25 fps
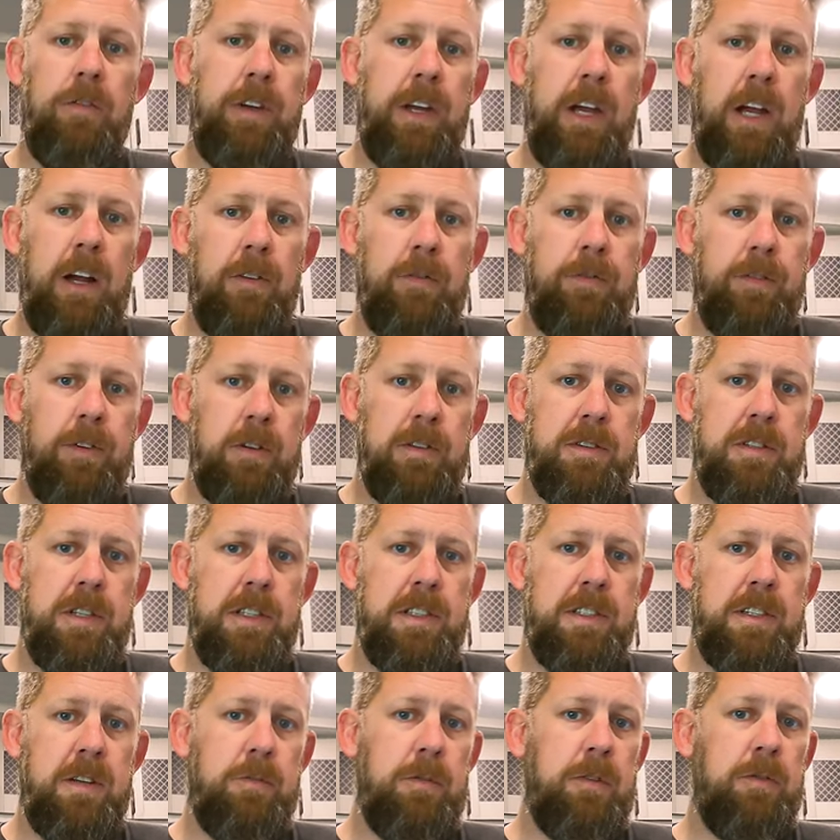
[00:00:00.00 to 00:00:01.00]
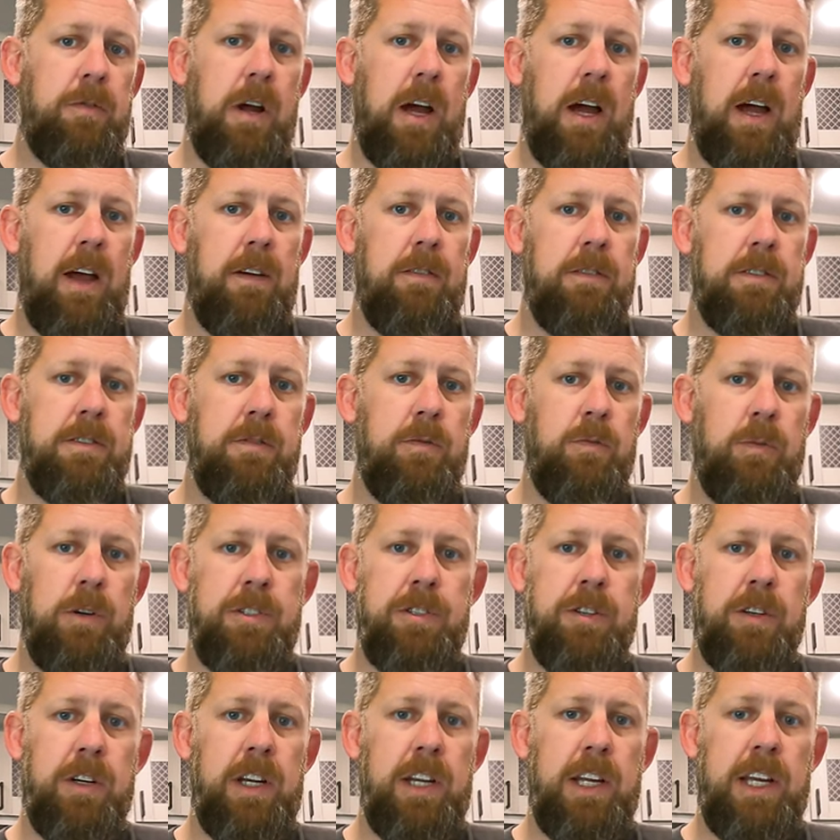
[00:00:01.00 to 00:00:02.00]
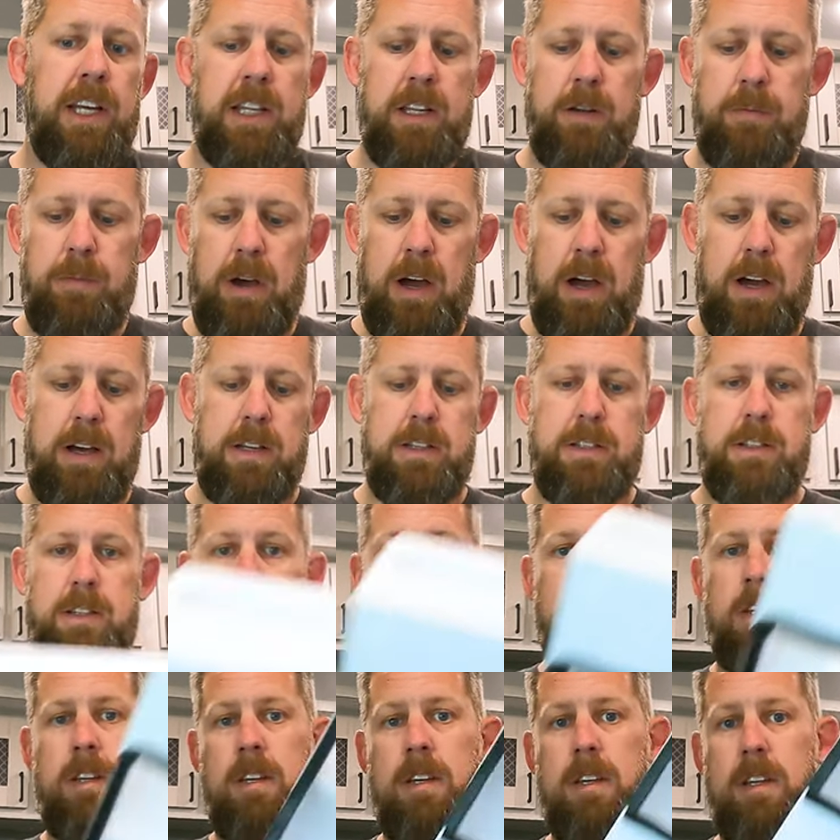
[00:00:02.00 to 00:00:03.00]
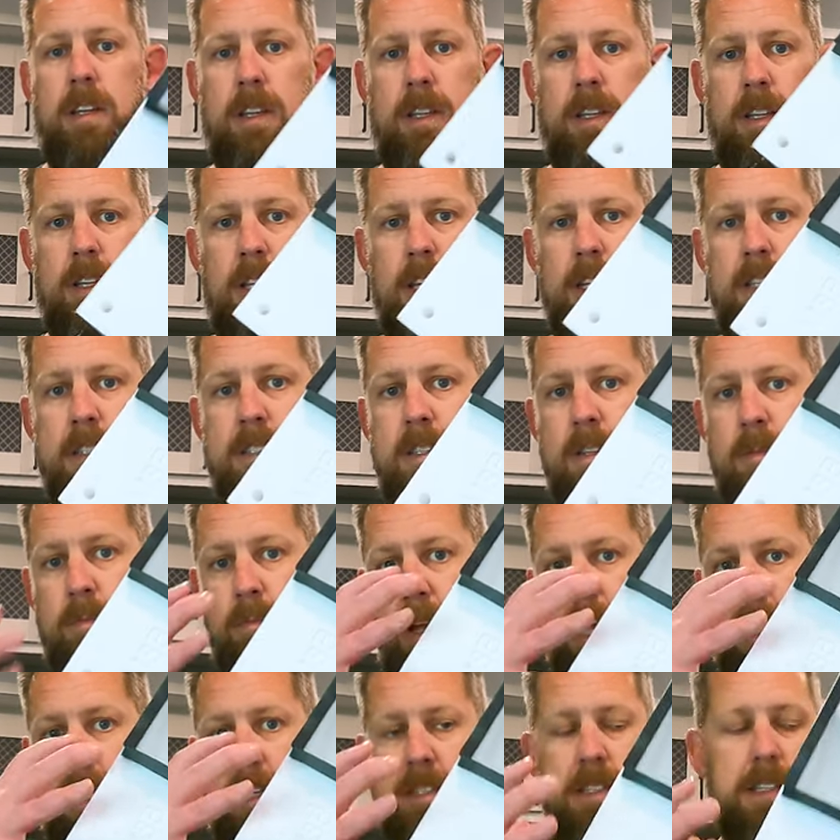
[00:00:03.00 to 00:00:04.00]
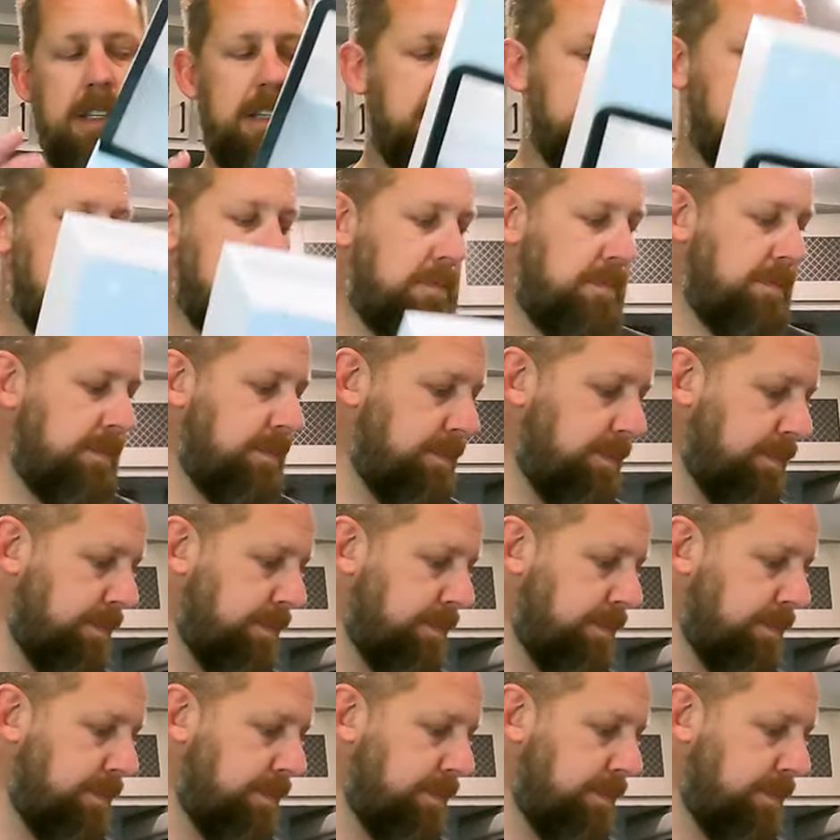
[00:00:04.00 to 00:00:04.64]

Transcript: RV Airflow system arrives, what you're going to get in the box is the main system.